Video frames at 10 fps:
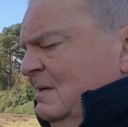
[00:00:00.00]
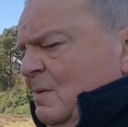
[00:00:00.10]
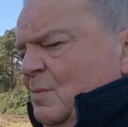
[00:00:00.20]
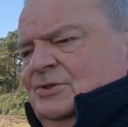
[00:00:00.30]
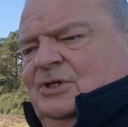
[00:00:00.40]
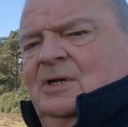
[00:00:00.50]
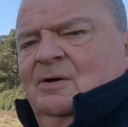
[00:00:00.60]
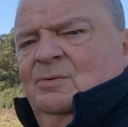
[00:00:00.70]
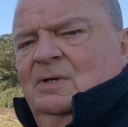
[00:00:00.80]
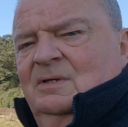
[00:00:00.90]
and what you
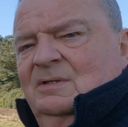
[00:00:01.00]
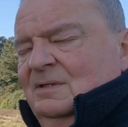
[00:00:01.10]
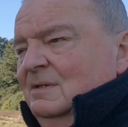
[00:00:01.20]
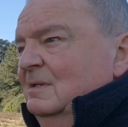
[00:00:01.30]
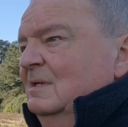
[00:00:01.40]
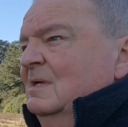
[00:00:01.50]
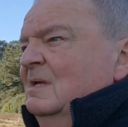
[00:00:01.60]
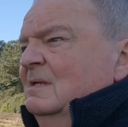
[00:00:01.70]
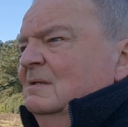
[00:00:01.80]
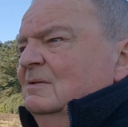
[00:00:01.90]
know,
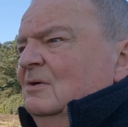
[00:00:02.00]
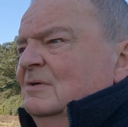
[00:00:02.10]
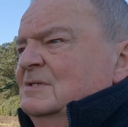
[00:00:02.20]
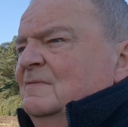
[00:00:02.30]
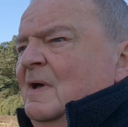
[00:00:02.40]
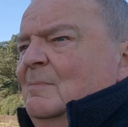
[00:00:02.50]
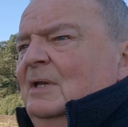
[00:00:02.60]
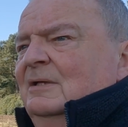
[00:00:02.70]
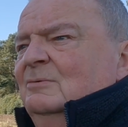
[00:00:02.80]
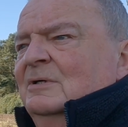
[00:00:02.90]
the Norris
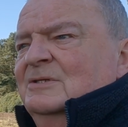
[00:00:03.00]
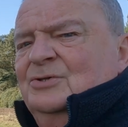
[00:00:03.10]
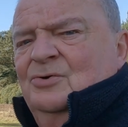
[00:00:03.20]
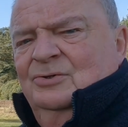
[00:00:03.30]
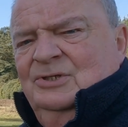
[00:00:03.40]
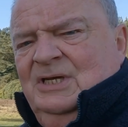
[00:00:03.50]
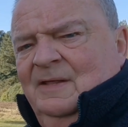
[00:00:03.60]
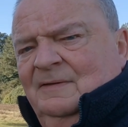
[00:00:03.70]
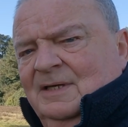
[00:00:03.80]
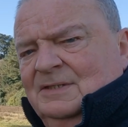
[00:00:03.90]
family were staunch
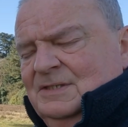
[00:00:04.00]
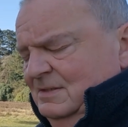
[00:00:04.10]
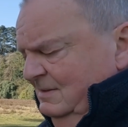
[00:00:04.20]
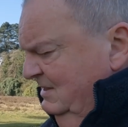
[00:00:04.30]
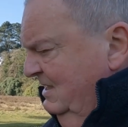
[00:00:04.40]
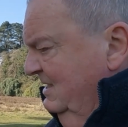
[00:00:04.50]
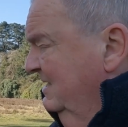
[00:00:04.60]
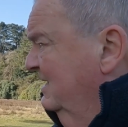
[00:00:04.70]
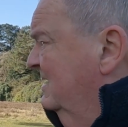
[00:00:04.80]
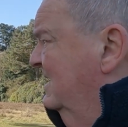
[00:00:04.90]
Catholics,
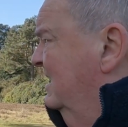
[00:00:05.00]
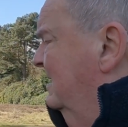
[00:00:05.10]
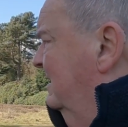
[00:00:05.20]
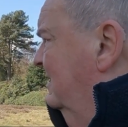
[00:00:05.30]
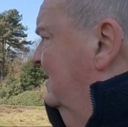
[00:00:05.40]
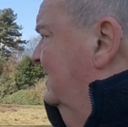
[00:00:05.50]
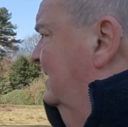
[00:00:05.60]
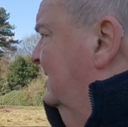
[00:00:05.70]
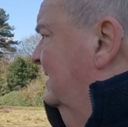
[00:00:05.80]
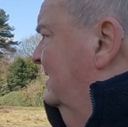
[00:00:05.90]

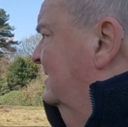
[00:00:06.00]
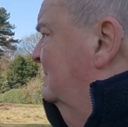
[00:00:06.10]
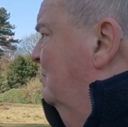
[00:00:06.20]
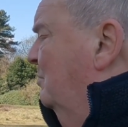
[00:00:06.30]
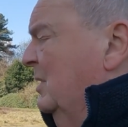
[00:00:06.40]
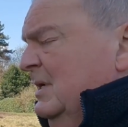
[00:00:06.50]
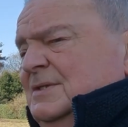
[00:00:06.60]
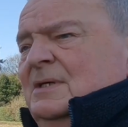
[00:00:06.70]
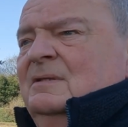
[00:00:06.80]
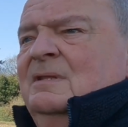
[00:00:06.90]

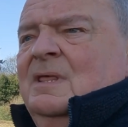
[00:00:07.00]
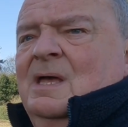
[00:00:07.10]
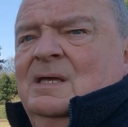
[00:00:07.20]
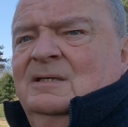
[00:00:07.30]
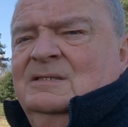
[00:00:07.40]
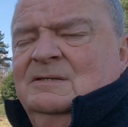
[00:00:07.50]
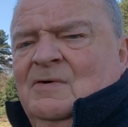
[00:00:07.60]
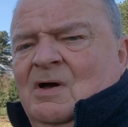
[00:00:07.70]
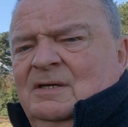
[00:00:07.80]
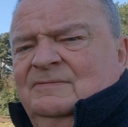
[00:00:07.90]
but they
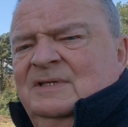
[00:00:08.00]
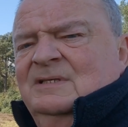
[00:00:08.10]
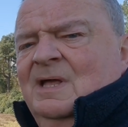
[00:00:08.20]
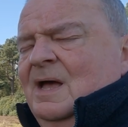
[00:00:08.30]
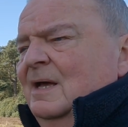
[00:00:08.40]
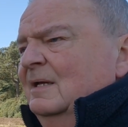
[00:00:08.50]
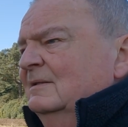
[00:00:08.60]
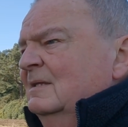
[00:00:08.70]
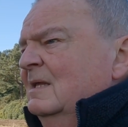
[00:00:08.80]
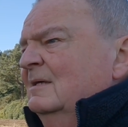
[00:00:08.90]
survived,
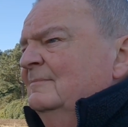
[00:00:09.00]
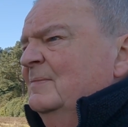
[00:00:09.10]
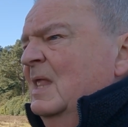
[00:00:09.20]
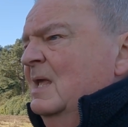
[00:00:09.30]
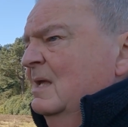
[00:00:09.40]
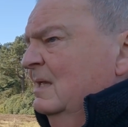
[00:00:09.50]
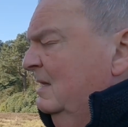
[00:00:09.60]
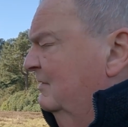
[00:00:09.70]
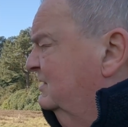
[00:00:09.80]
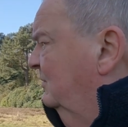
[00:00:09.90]
and
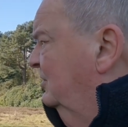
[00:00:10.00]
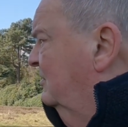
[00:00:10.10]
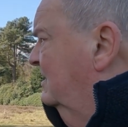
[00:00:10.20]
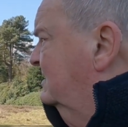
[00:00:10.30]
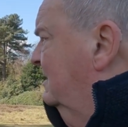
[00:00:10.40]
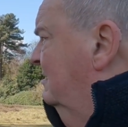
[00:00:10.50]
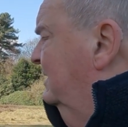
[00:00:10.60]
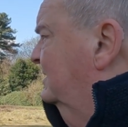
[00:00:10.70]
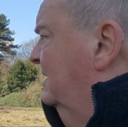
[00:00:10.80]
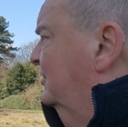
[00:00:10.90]
there are some interesting
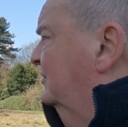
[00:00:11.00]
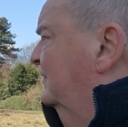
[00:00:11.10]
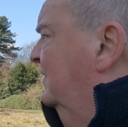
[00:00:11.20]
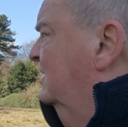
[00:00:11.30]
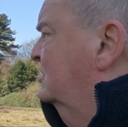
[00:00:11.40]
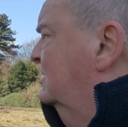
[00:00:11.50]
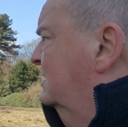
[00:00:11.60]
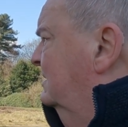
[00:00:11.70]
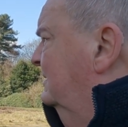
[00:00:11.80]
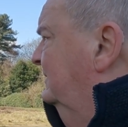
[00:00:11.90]
architectural
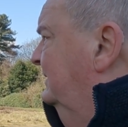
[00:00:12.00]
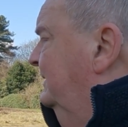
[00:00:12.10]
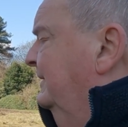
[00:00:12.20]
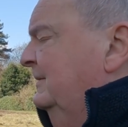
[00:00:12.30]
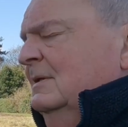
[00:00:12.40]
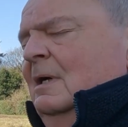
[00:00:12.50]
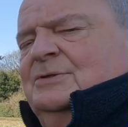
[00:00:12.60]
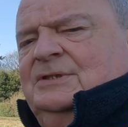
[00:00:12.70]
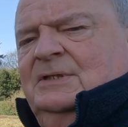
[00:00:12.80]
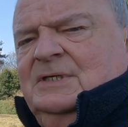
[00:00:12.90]
features.
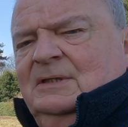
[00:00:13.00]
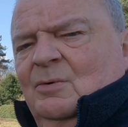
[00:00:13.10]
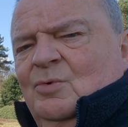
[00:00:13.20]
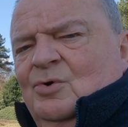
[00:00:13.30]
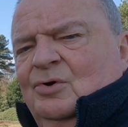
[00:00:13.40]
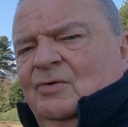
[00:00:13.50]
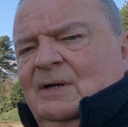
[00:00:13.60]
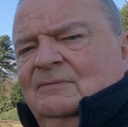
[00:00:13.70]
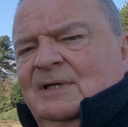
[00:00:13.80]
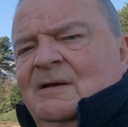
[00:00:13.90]
I'm just going to take a walk
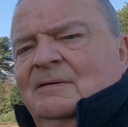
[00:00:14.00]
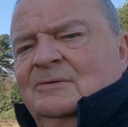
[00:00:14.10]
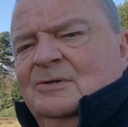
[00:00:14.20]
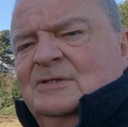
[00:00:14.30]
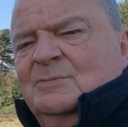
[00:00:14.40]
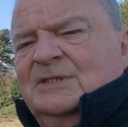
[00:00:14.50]
around now and do some